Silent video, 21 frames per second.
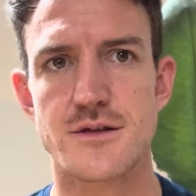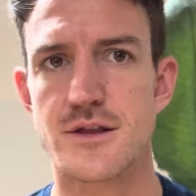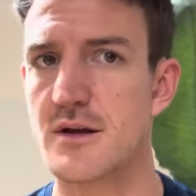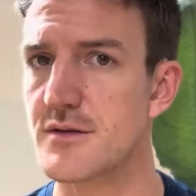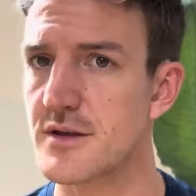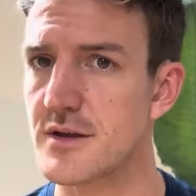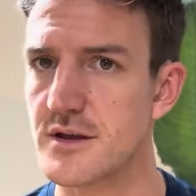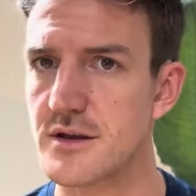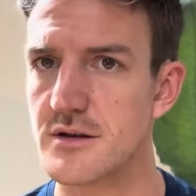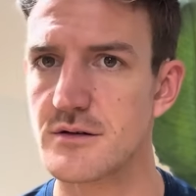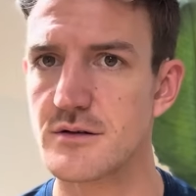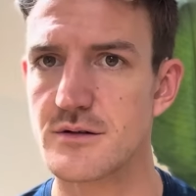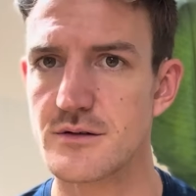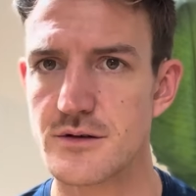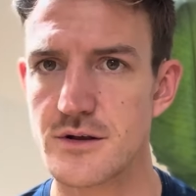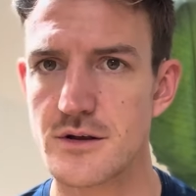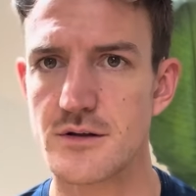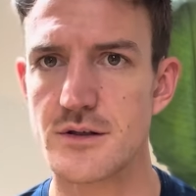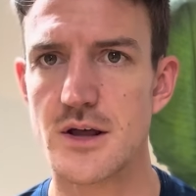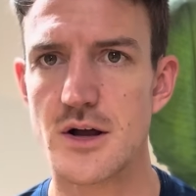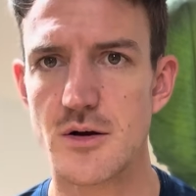think
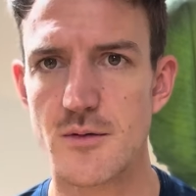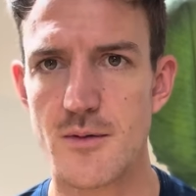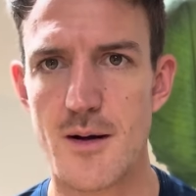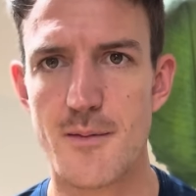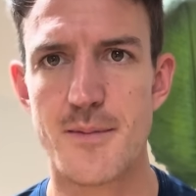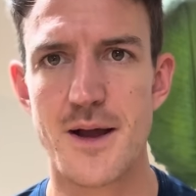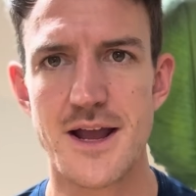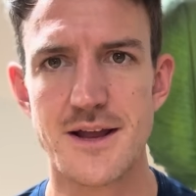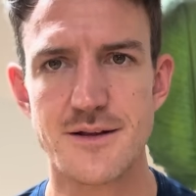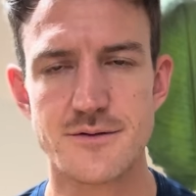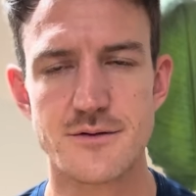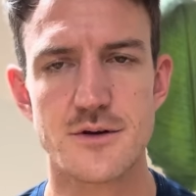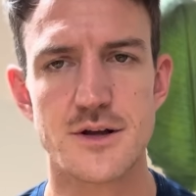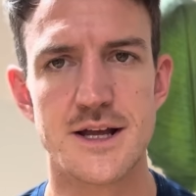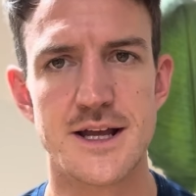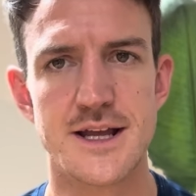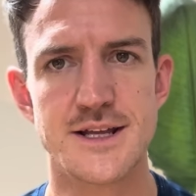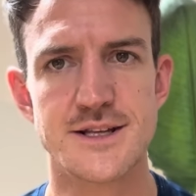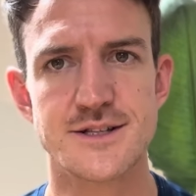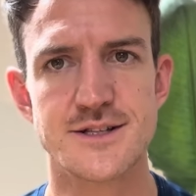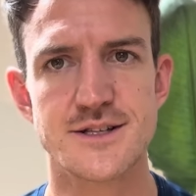you'll know about pain
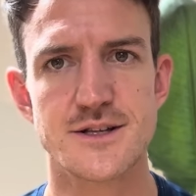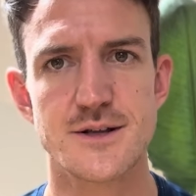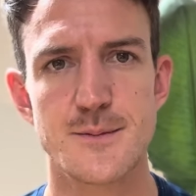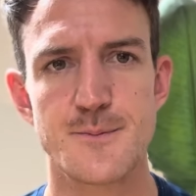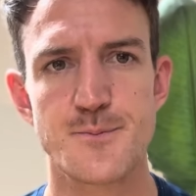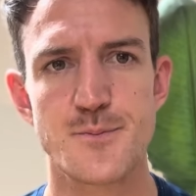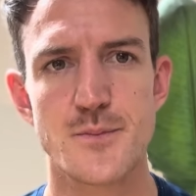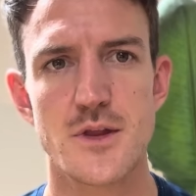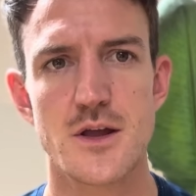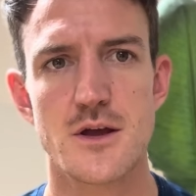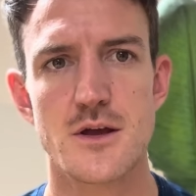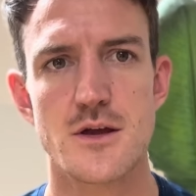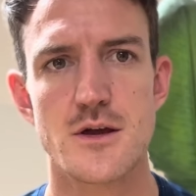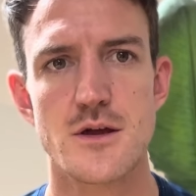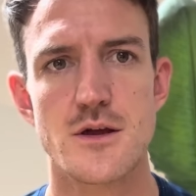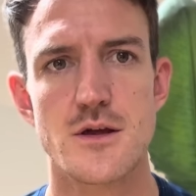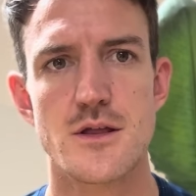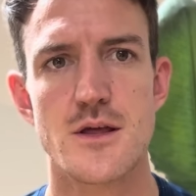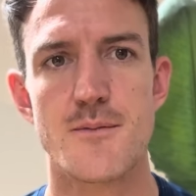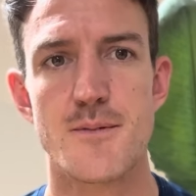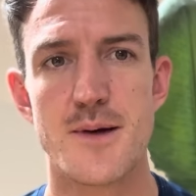is
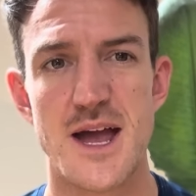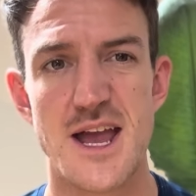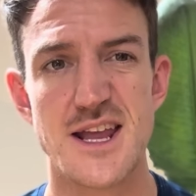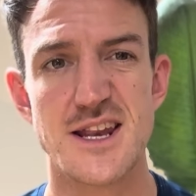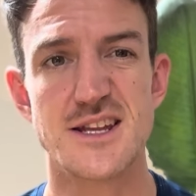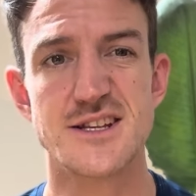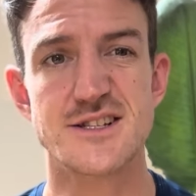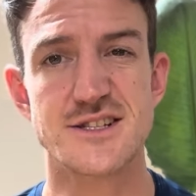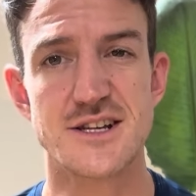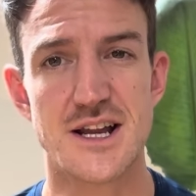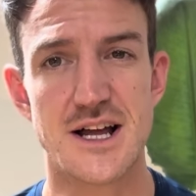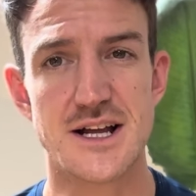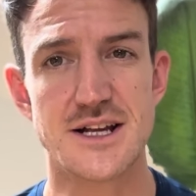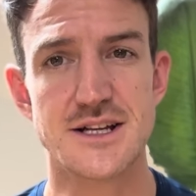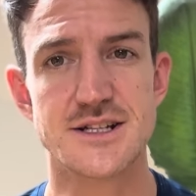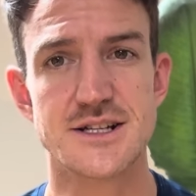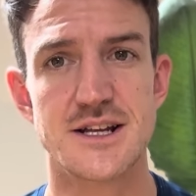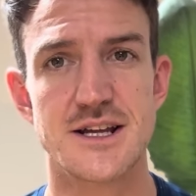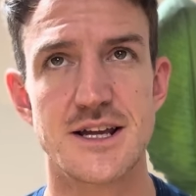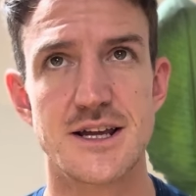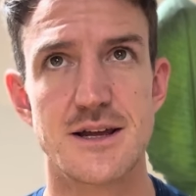that pain is
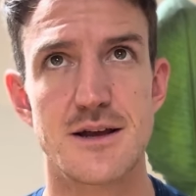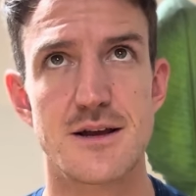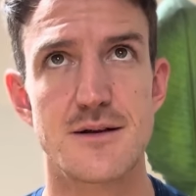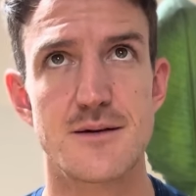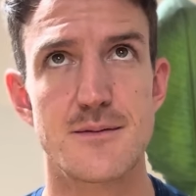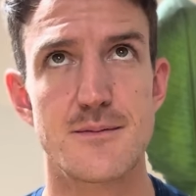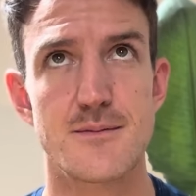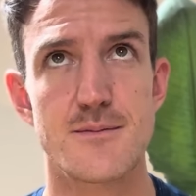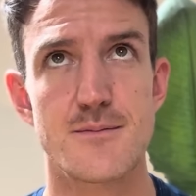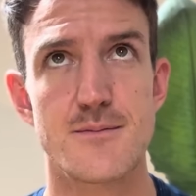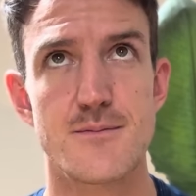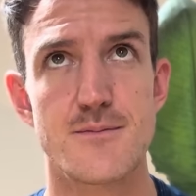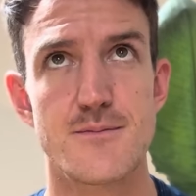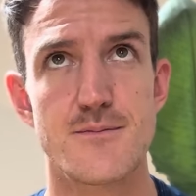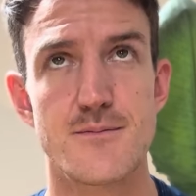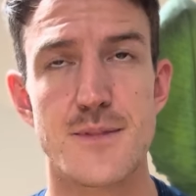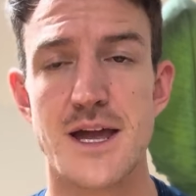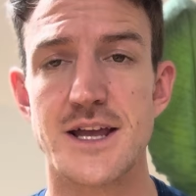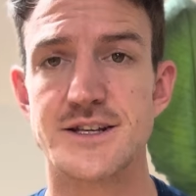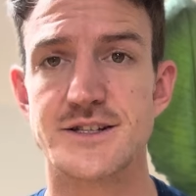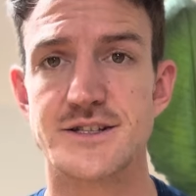largely
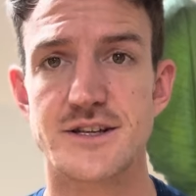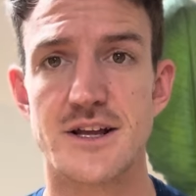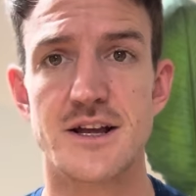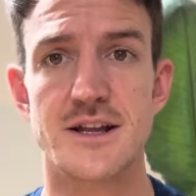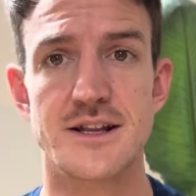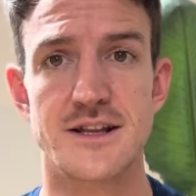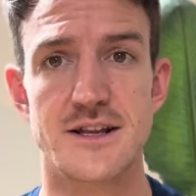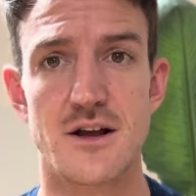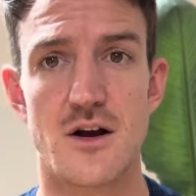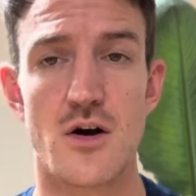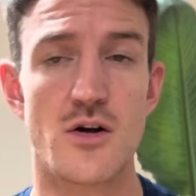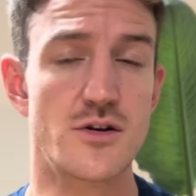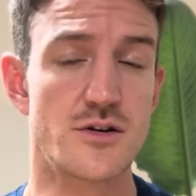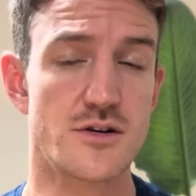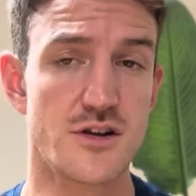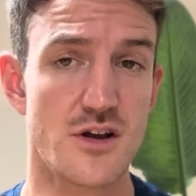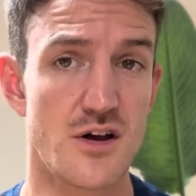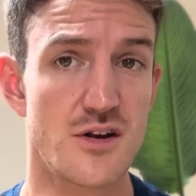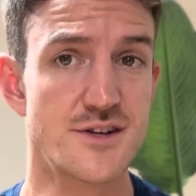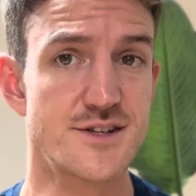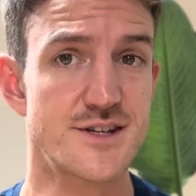based in on
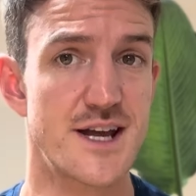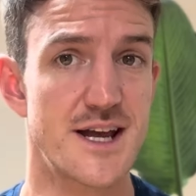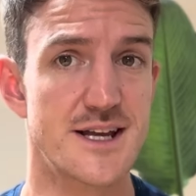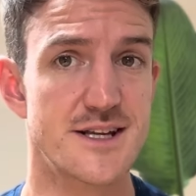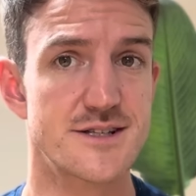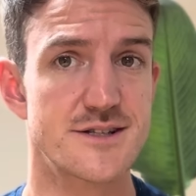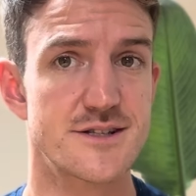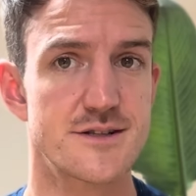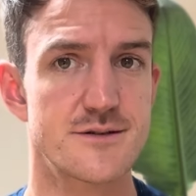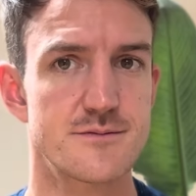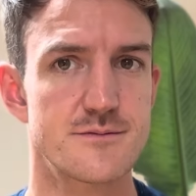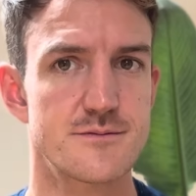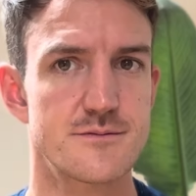context.